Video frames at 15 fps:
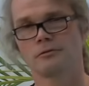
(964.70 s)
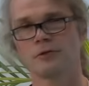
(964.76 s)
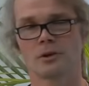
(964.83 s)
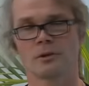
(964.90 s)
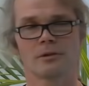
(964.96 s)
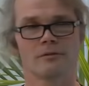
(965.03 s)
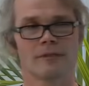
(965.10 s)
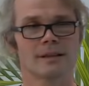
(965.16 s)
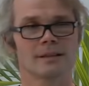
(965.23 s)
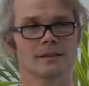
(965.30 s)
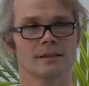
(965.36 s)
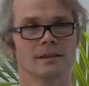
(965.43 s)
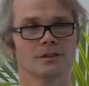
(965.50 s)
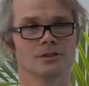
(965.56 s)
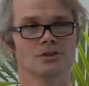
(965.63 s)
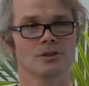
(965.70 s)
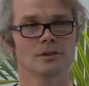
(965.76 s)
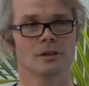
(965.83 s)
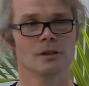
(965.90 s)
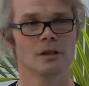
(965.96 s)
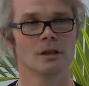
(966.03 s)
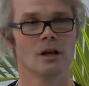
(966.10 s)
following
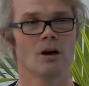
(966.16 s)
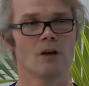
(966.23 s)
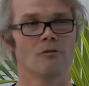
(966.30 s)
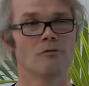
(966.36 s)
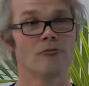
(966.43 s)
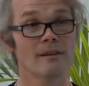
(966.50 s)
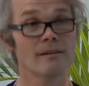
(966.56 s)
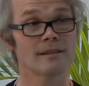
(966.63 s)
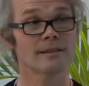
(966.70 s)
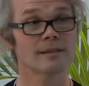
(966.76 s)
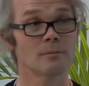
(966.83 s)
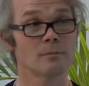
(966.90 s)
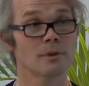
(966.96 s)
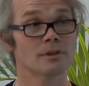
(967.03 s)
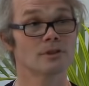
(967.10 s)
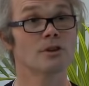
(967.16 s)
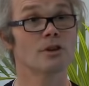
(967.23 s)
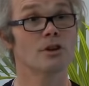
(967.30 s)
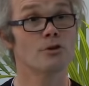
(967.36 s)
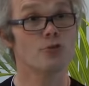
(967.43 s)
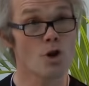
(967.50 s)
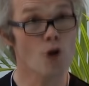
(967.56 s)
vaccination are very similar to
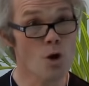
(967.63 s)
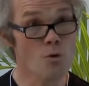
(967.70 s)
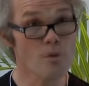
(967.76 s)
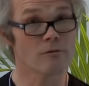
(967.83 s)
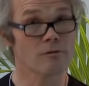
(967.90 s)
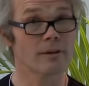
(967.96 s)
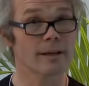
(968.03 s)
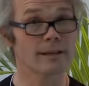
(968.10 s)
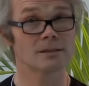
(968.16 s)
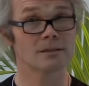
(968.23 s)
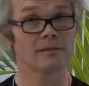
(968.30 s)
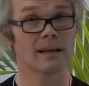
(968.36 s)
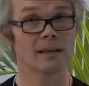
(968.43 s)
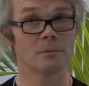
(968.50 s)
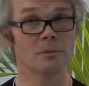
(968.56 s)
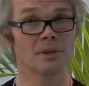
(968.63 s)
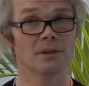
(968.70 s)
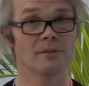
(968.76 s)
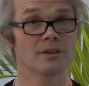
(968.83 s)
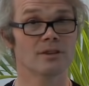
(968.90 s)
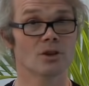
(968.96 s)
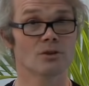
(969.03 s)
the known effects of
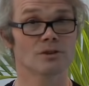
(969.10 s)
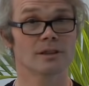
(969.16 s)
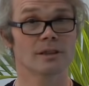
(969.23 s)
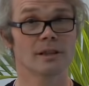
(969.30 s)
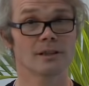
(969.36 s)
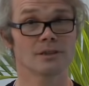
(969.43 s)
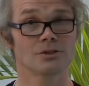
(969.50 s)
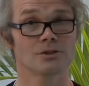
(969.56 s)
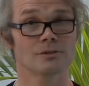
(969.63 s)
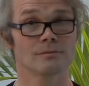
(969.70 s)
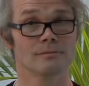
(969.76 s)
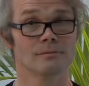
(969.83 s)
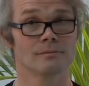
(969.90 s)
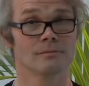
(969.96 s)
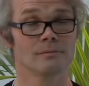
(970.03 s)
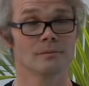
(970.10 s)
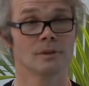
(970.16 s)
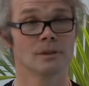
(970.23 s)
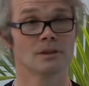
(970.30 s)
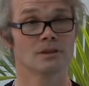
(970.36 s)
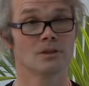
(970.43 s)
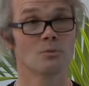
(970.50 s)
aluminium intoxication.
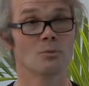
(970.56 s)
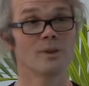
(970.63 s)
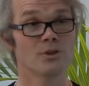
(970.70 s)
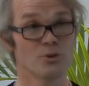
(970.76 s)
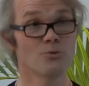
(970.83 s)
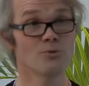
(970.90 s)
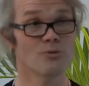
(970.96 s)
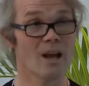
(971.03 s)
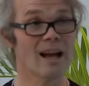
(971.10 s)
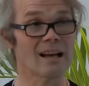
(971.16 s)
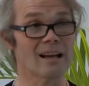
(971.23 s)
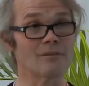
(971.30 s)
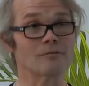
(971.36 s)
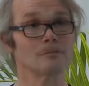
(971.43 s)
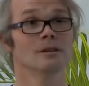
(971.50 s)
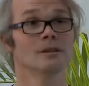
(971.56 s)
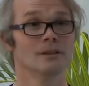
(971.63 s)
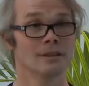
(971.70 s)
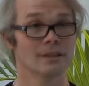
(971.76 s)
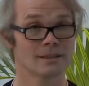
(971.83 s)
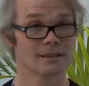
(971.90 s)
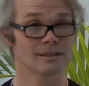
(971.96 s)
So we do have
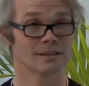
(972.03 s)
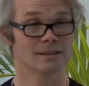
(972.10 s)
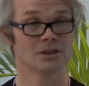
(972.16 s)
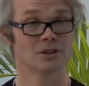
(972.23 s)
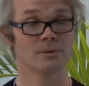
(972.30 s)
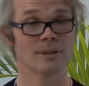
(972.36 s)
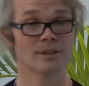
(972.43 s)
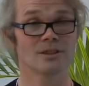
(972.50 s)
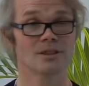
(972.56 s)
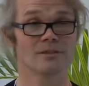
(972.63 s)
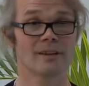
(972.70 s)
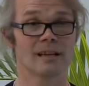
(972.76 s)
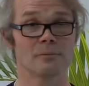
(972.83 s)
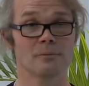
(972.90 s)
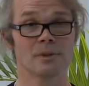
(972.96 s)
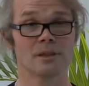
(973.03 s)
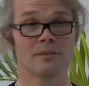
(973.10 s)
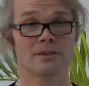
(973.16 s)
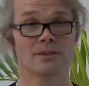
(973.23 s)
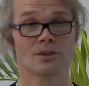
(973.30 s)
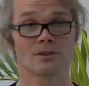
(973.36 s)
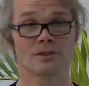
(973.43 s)
situations of aluminium
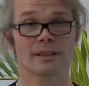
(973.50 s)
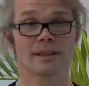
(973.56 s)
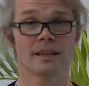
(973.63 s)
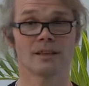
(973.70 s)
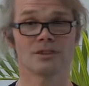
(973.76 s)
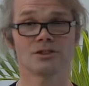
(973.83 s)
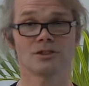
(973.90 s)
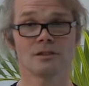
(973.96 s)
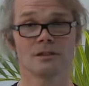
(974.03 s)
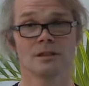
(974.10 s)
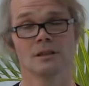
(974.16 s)
intoxication.